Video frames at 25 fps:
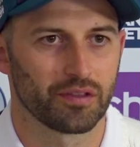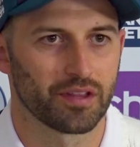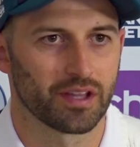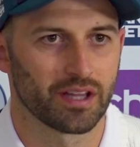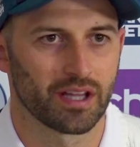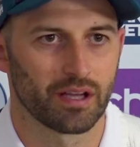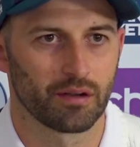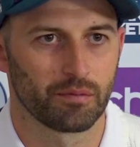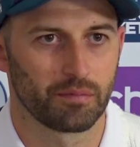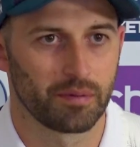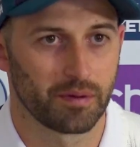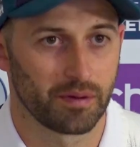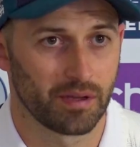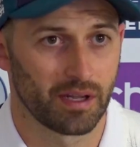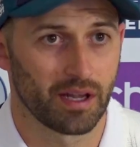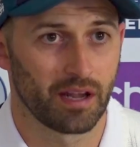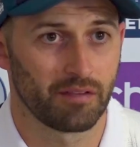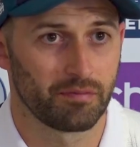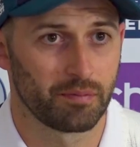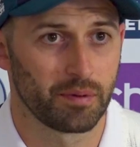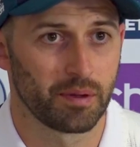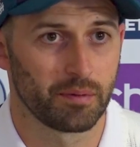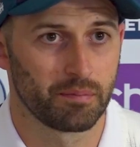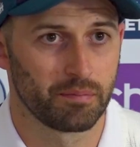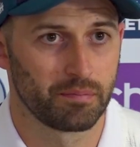think that would be, it'd
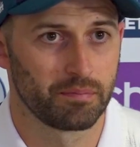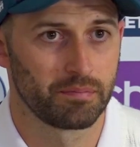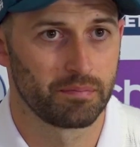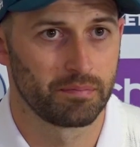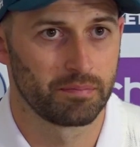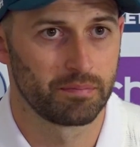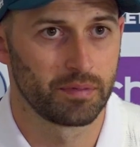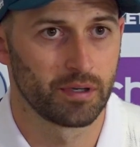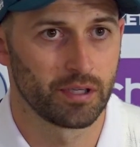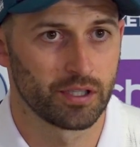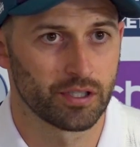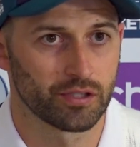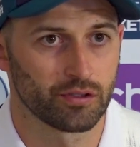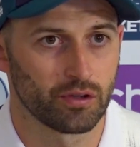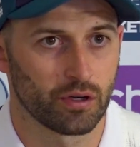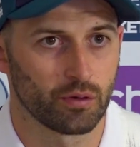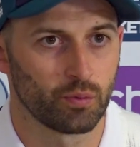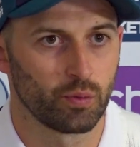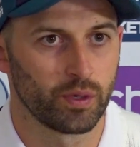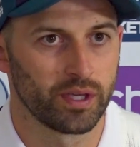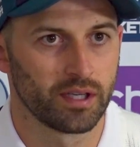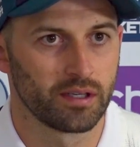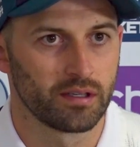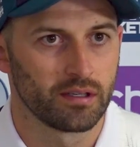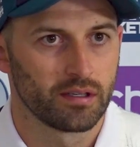have to be pretty strong
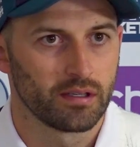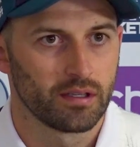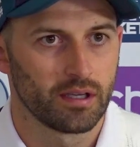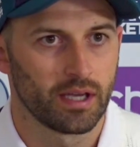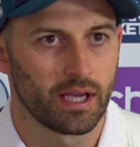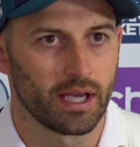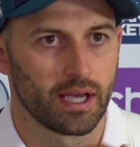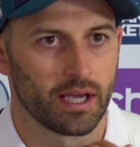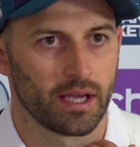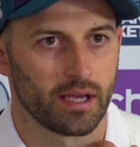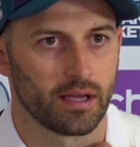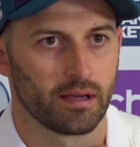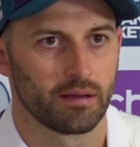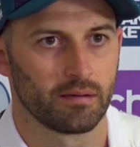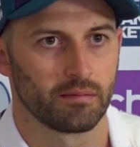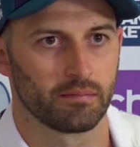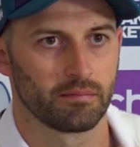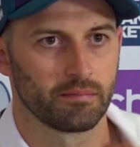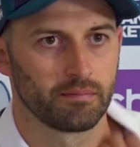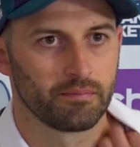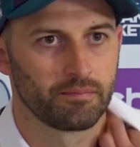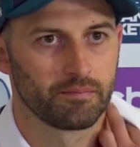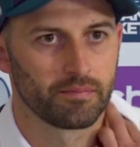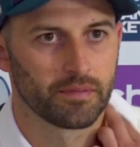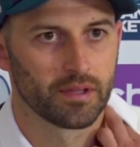wind.
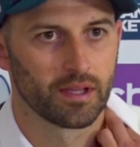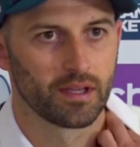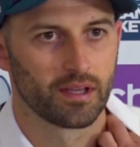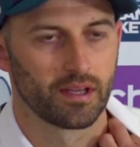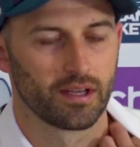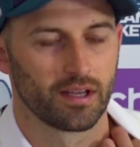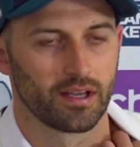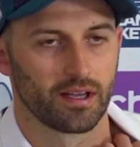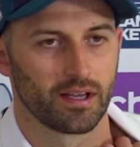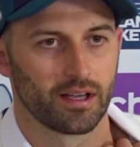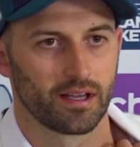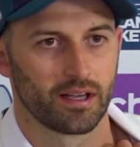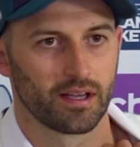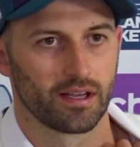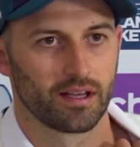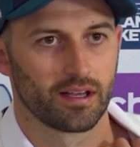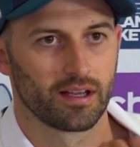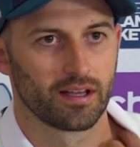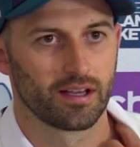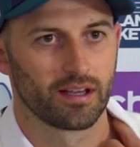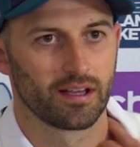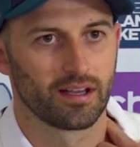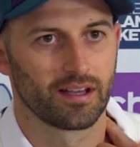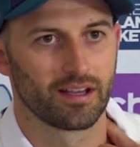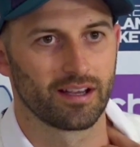
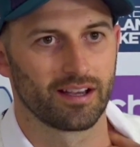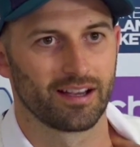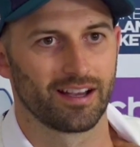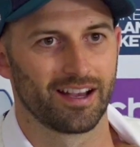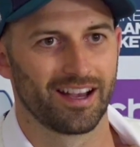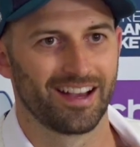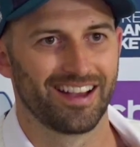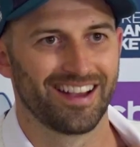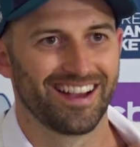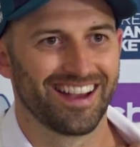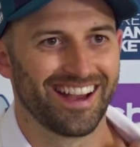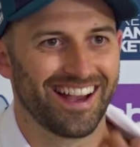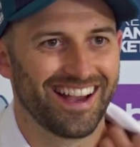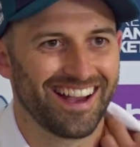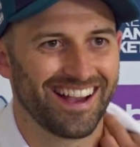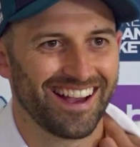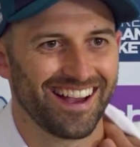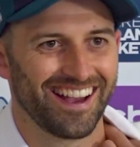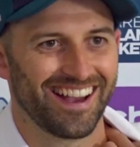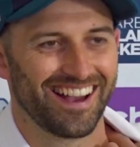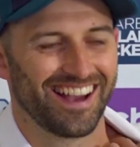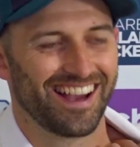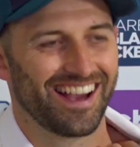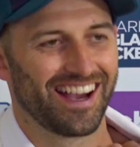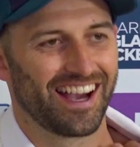
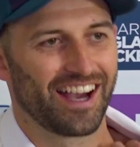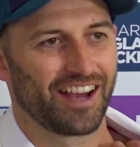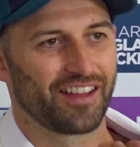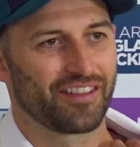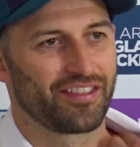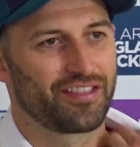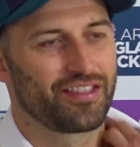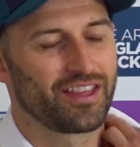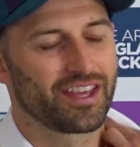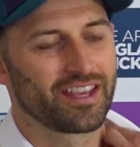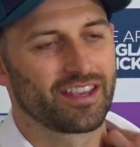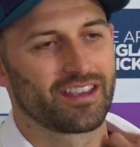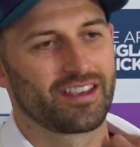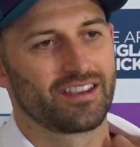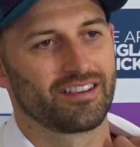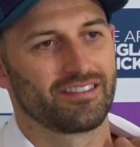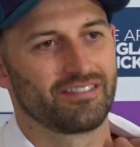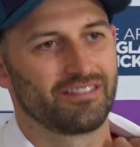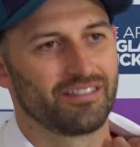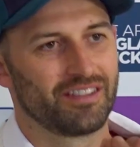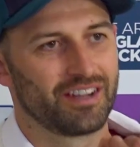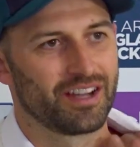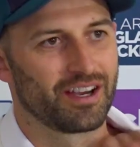I think